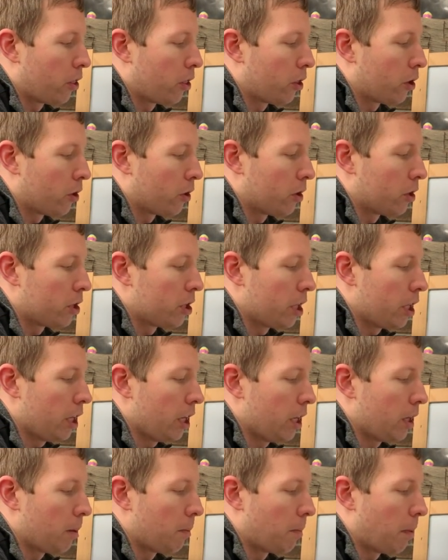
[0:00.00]

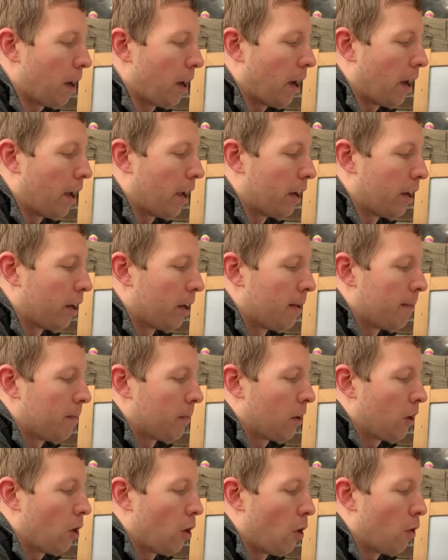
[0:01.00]
13 pi
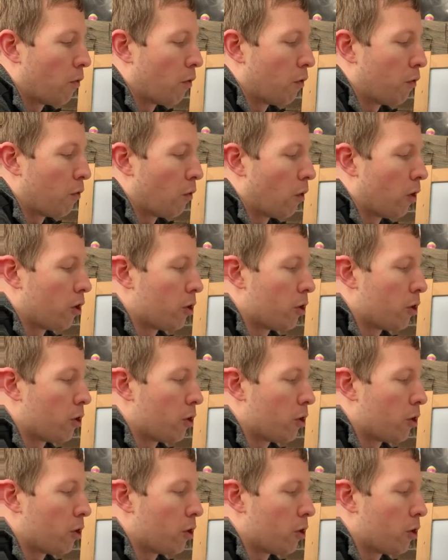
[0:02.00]
over 4.